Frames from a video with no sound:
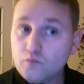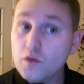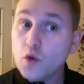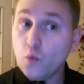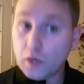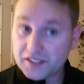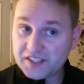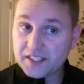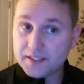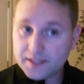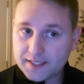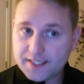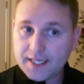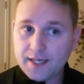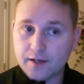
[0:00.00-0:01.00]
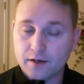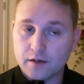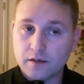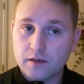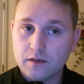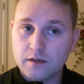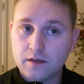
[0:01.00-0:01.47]
was
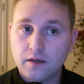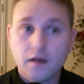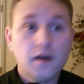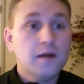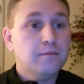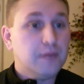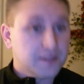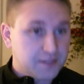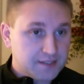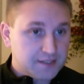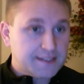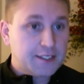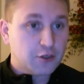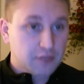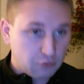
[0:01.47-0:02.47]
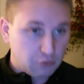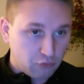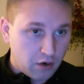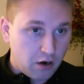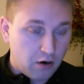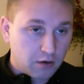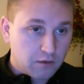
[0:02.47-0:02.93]
sincere, but sincerely
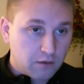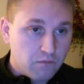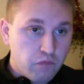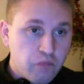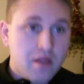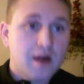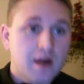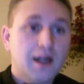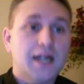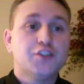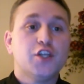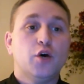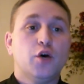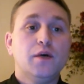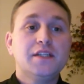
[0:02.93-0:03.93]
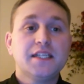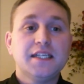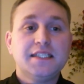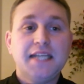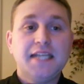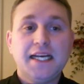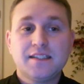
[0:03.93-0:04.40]
wrong. And so it's going
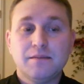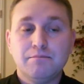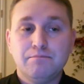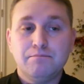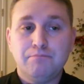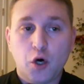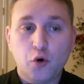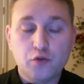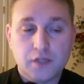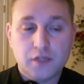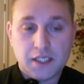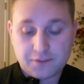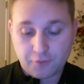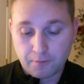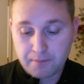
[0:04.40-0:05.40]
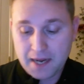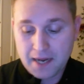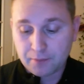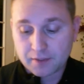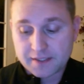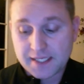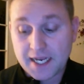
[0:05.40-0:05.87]
to take some boldness for
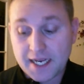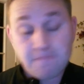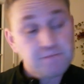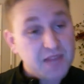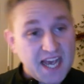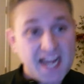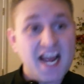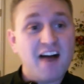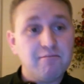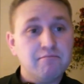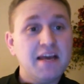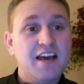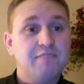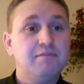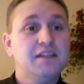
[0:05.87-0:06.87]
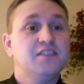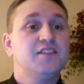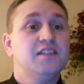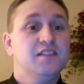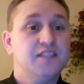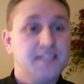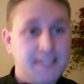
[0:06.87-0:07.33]
people to say, hey, I may have been
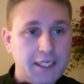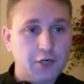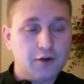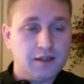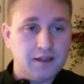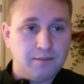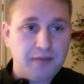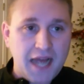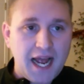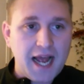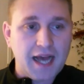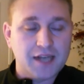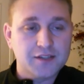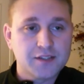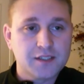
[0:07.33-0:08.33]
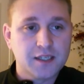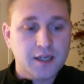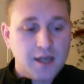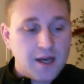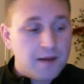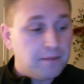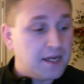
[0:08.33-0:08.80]
sincere in the past,
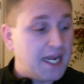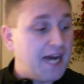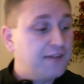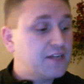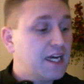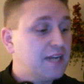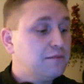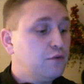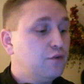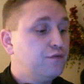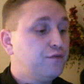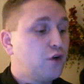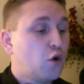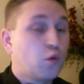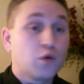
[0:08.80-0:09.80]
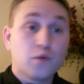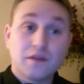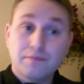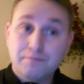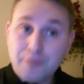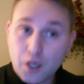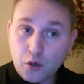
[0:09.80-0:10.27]
but I've got to move forward
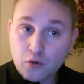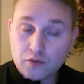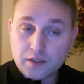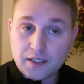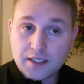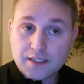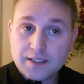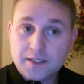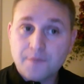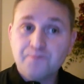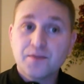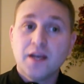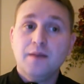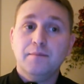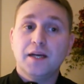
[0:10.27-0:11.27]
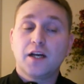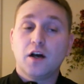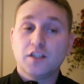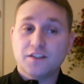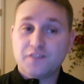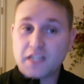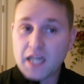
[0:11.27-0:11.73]
with boldness
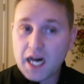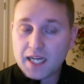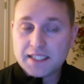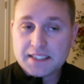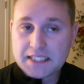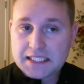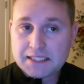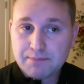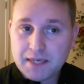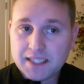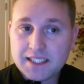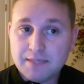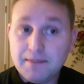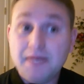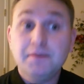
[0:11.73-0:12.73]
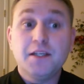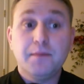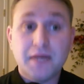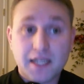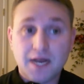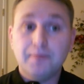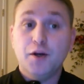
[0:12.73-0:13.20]
because if God is expecting me to
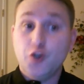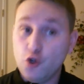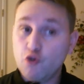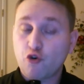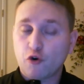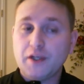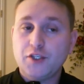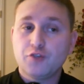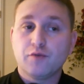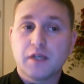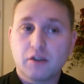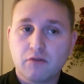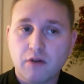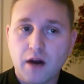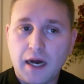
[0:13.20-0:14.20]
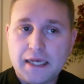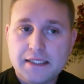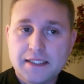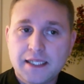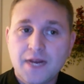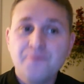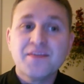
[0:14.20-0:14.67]
become a new creature in
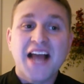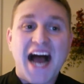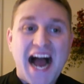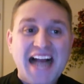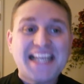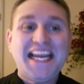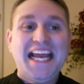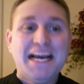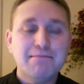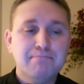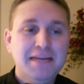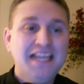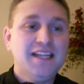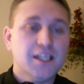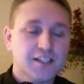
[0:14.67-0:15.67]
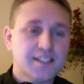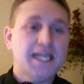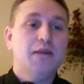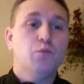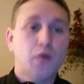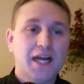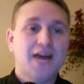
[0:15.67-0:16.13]
Christ, I can't be the
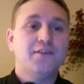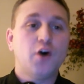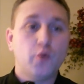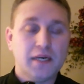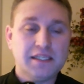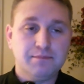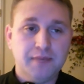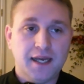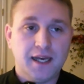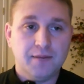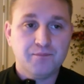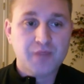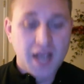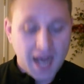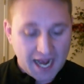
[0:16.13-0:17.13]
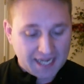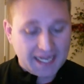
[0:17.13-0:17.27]
same way I've always been. I